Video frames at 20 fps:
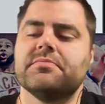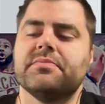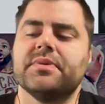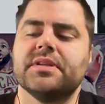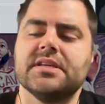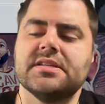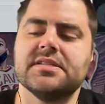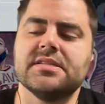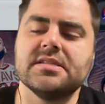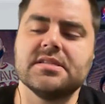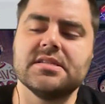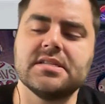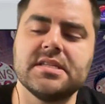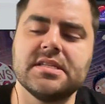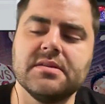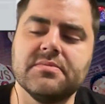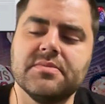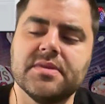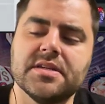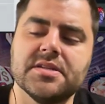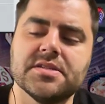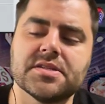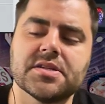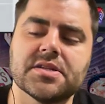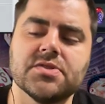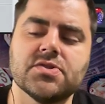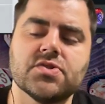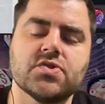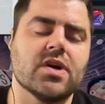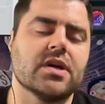but this is a team that is
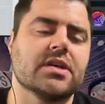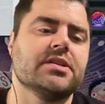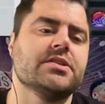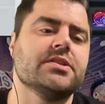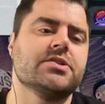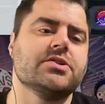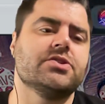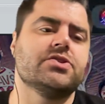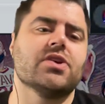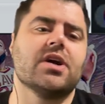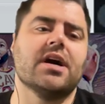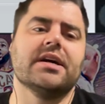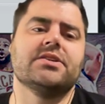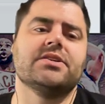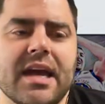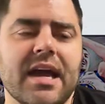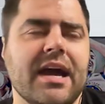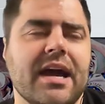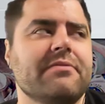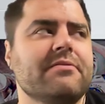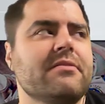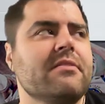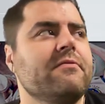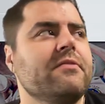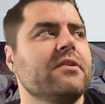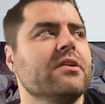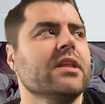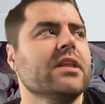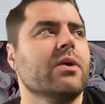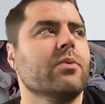constructed to try to have to
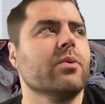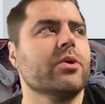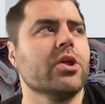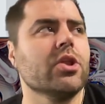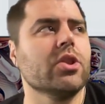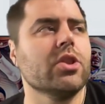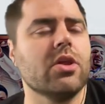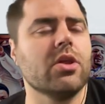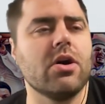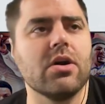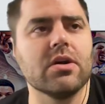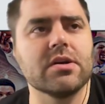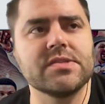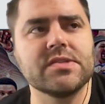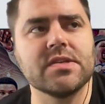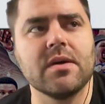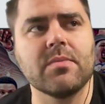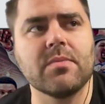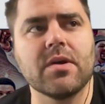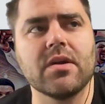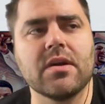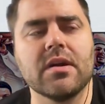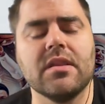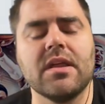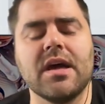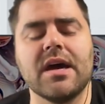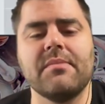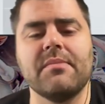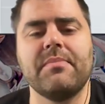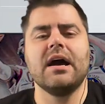feel like with a long summer and a
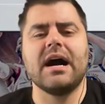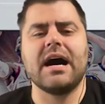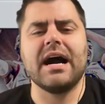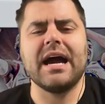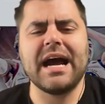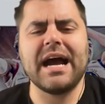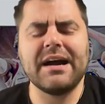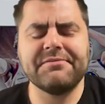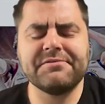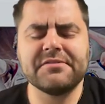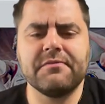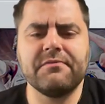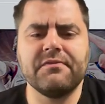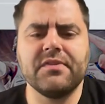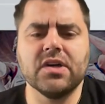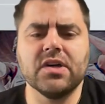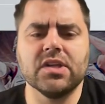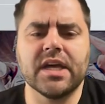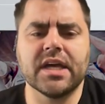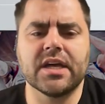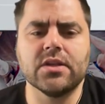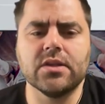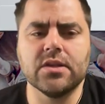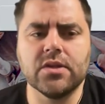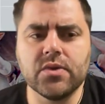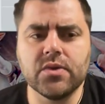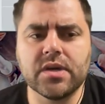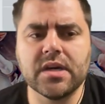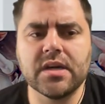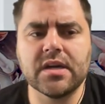lot of I have to feel like
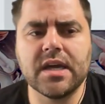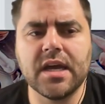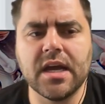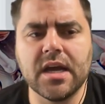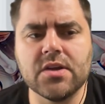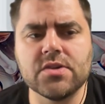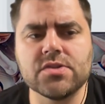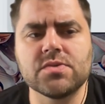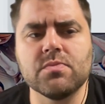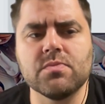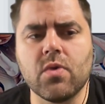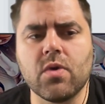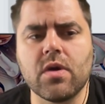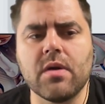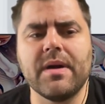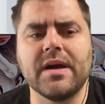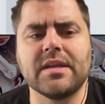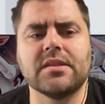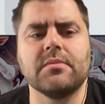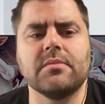Luka cares more about the